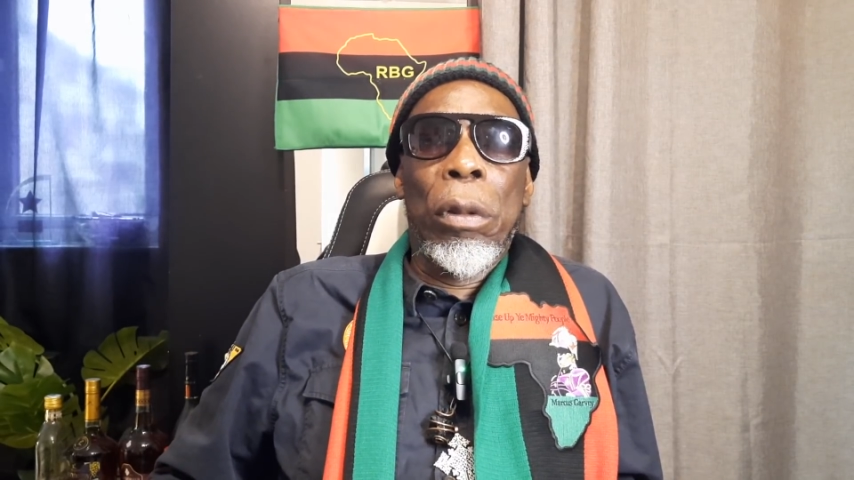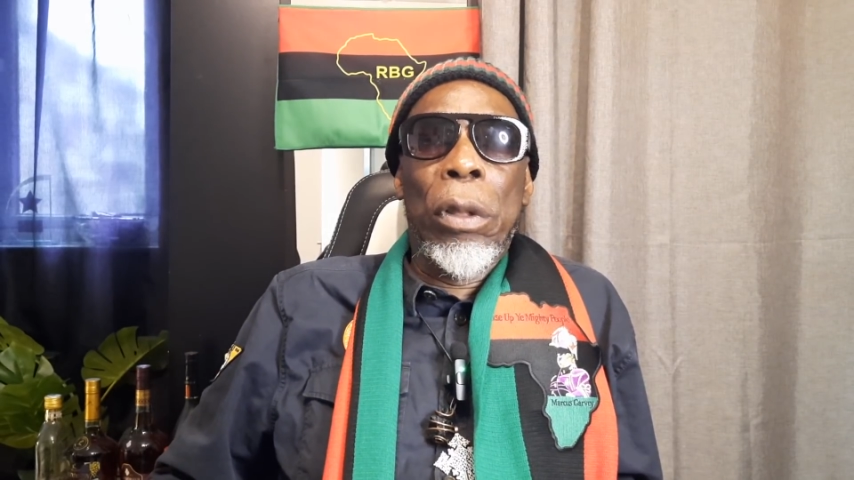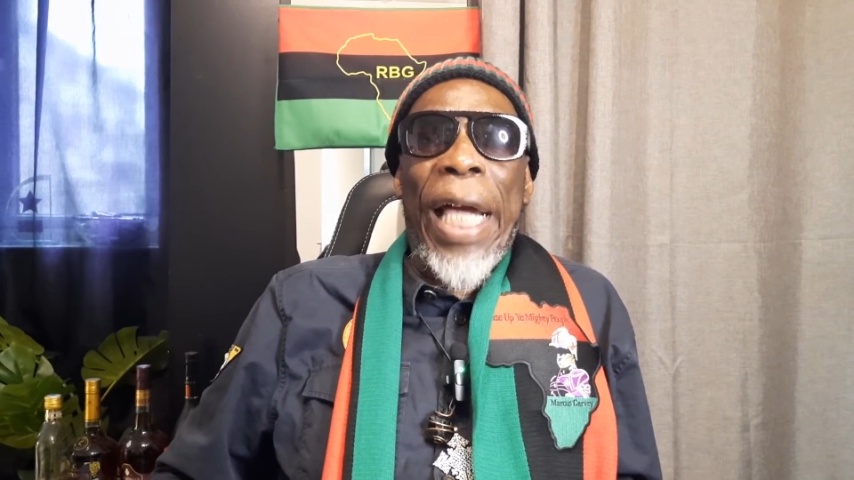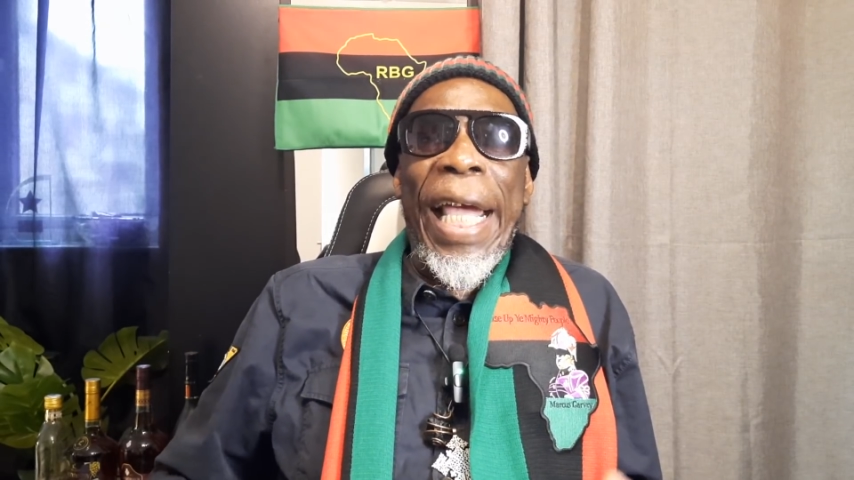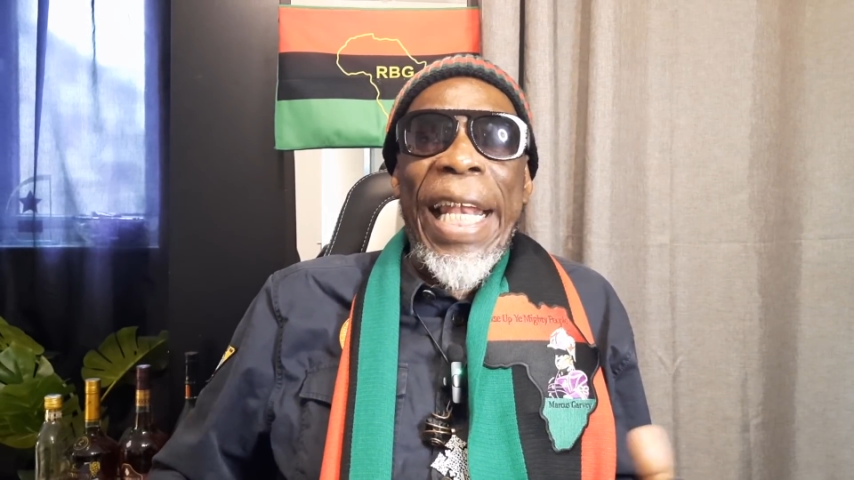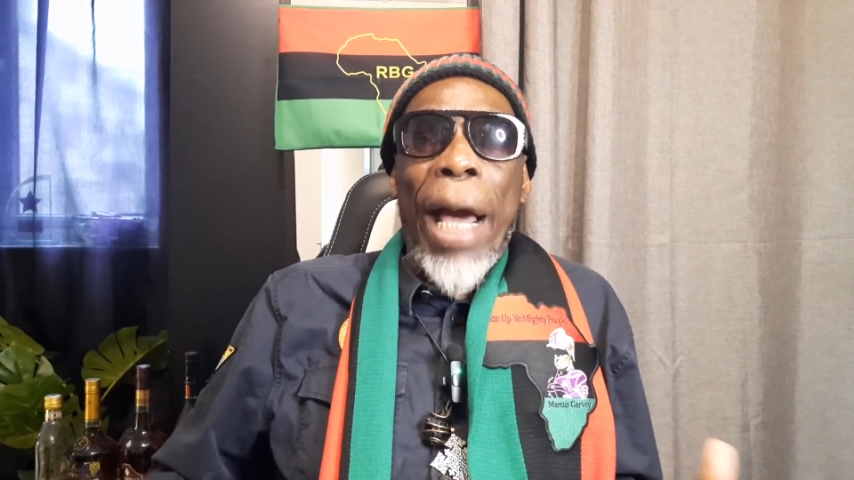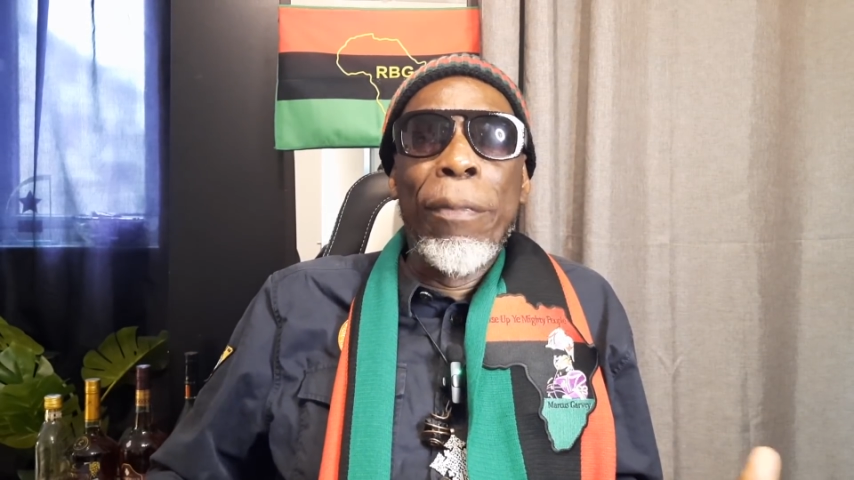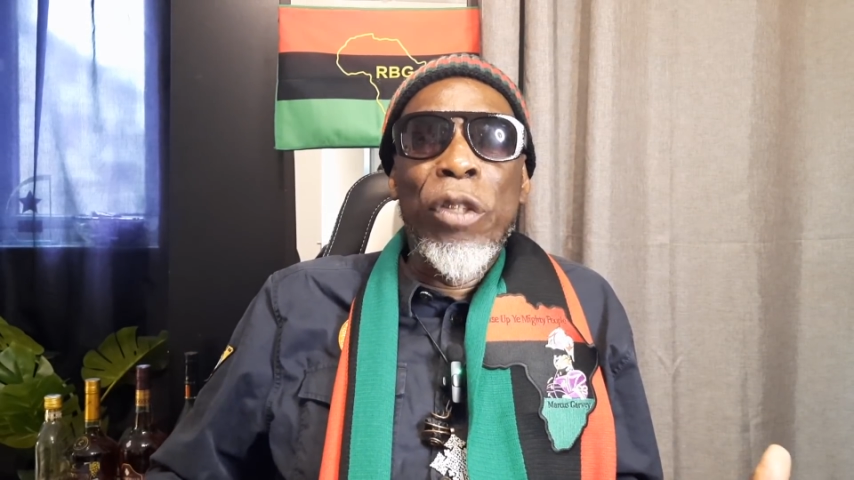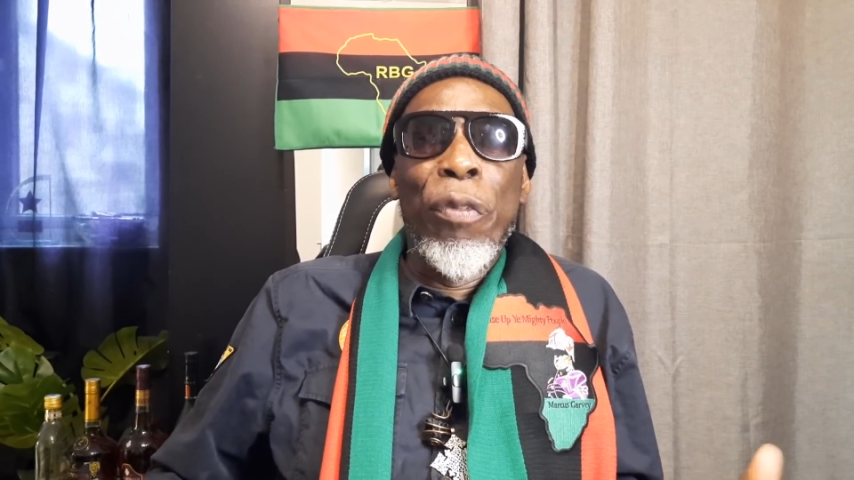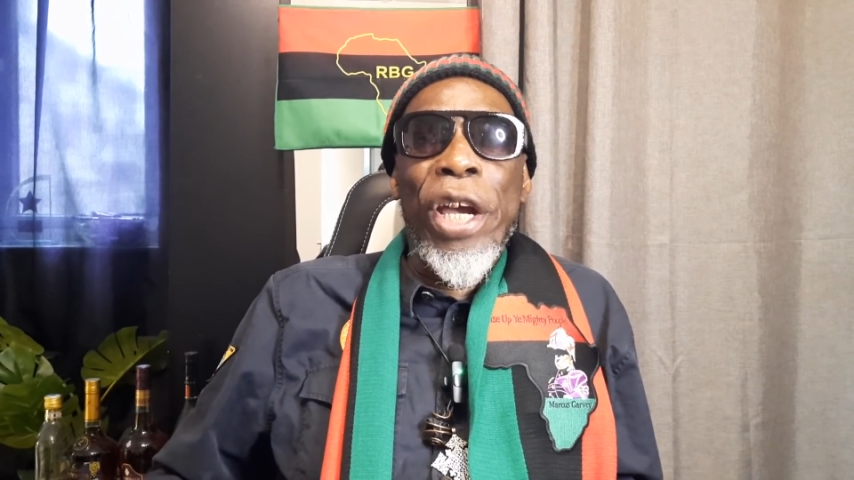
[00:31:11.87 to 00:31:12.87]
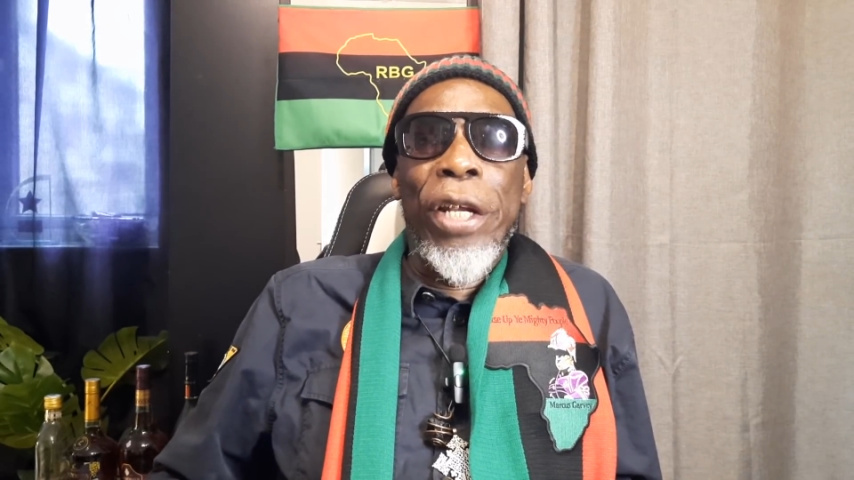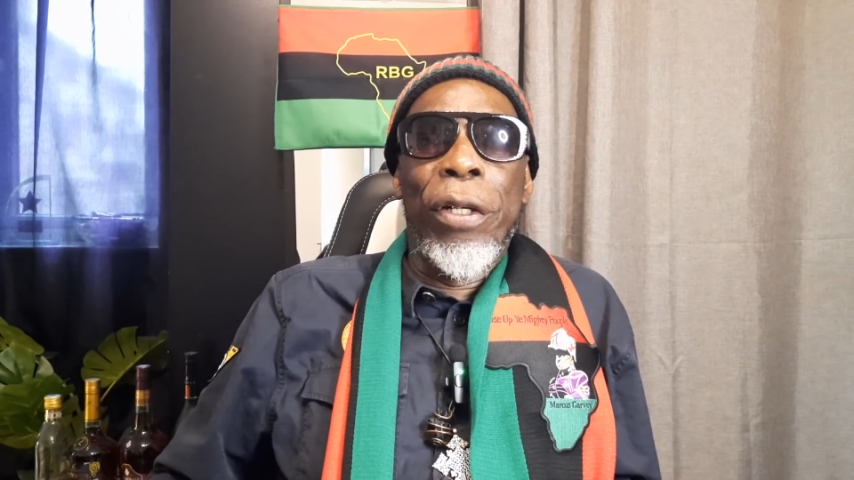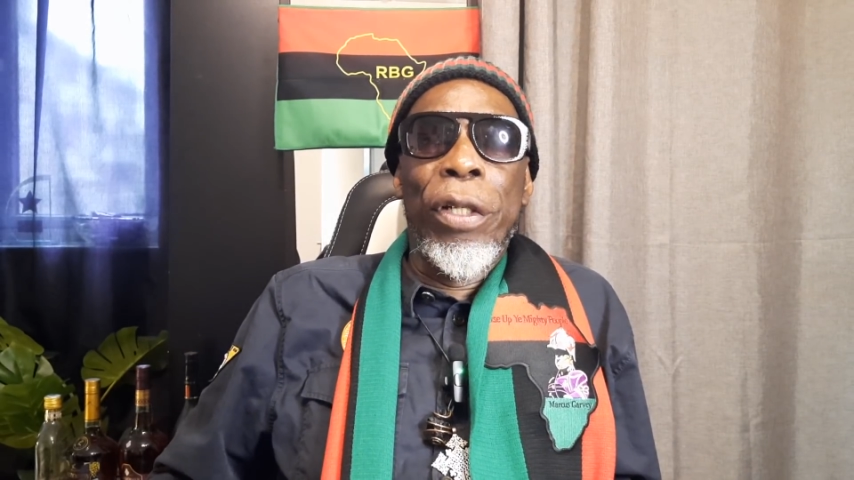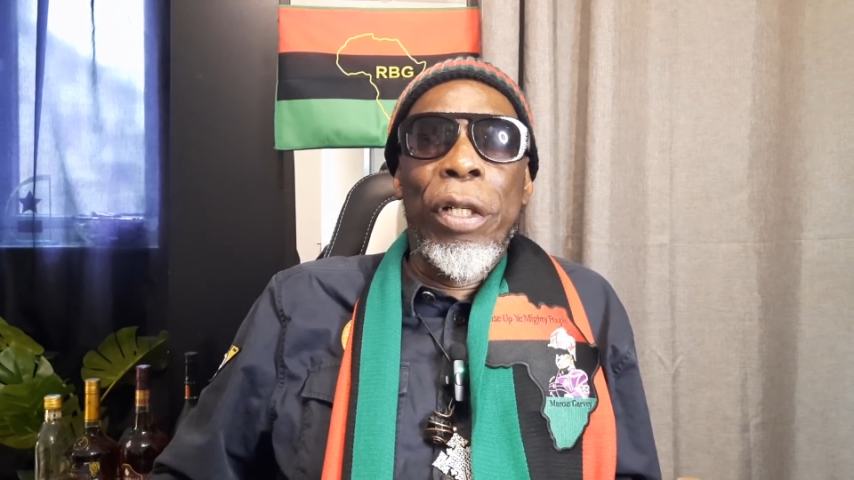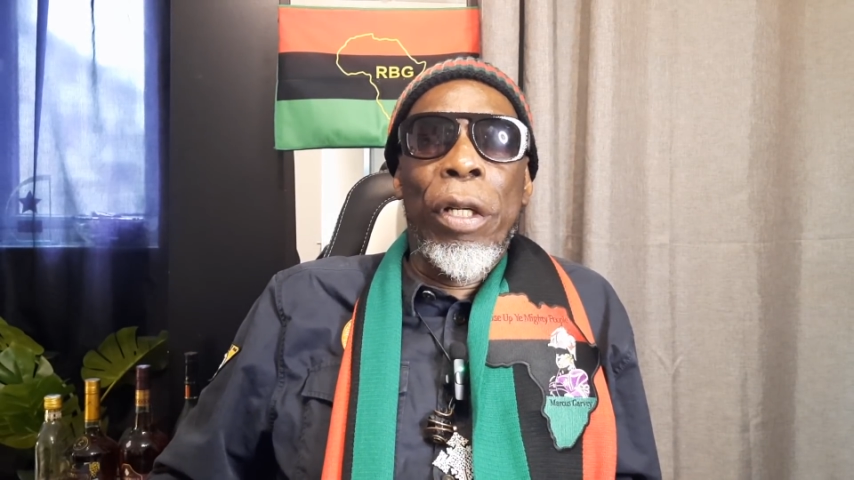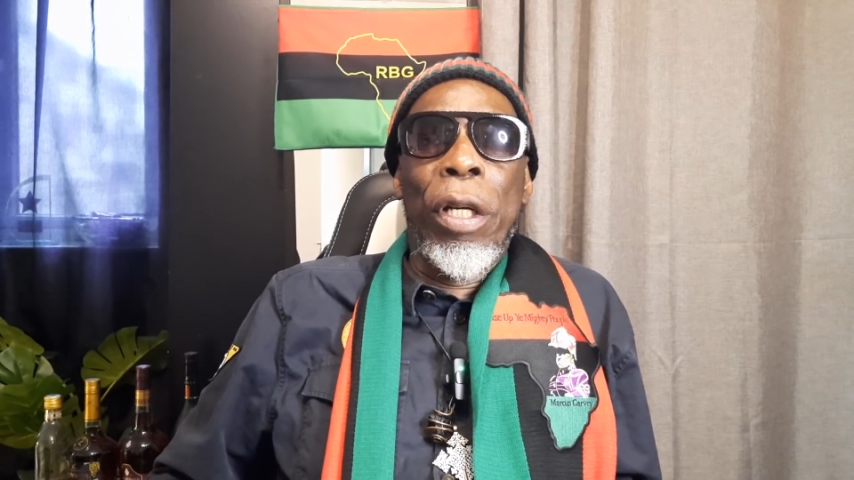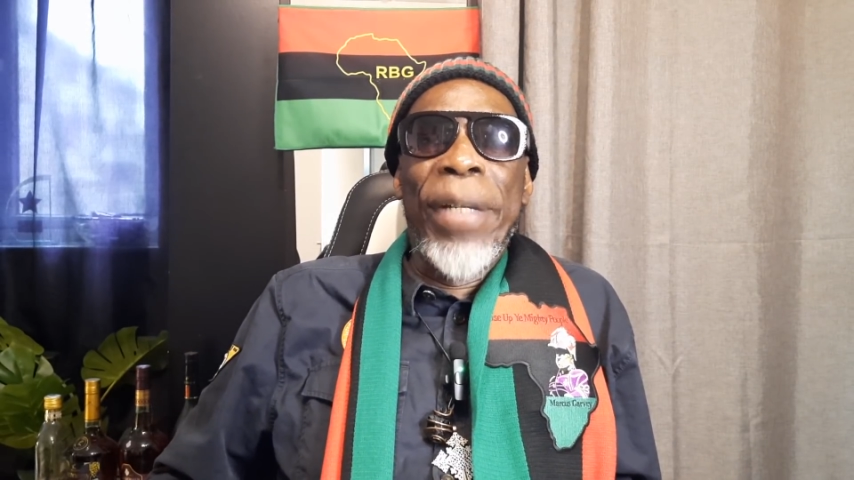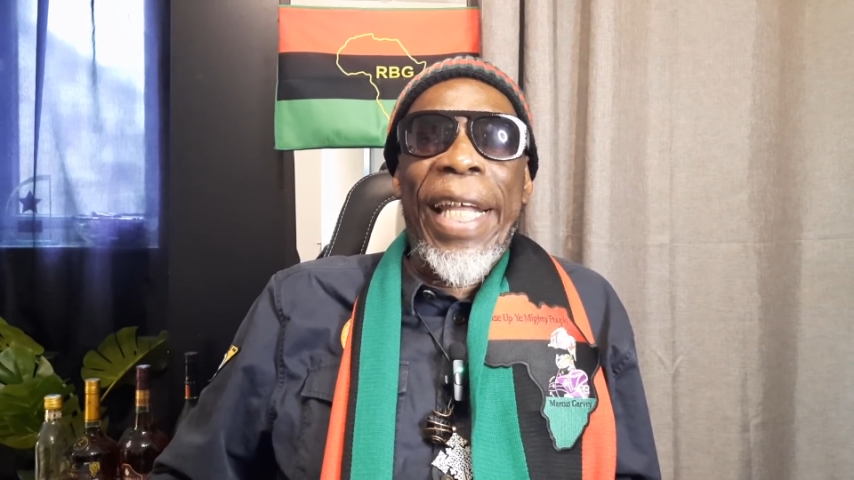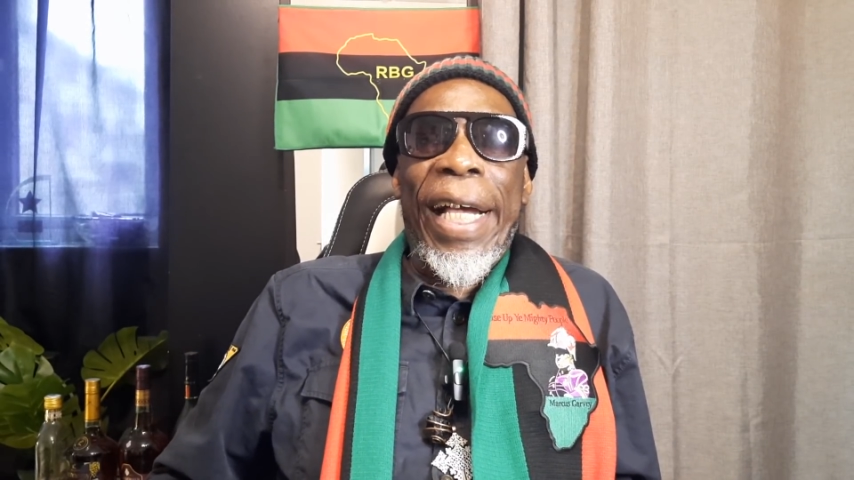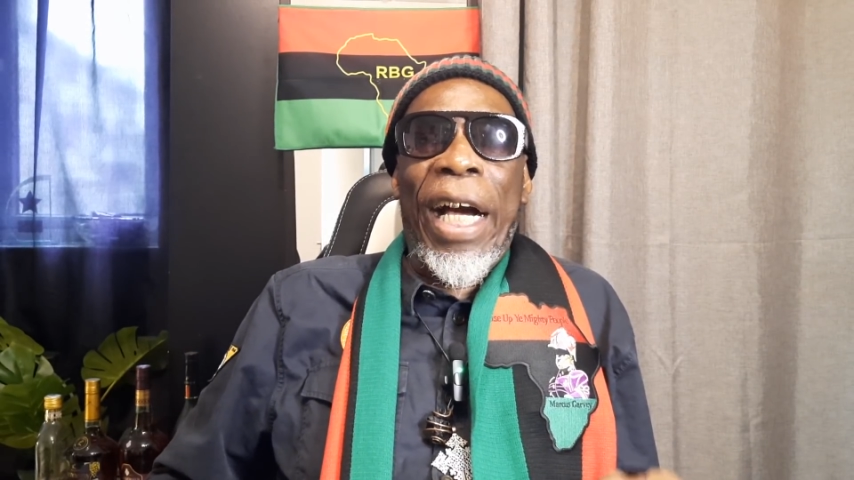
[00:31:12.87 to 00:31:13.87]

So I lamb's bread. I take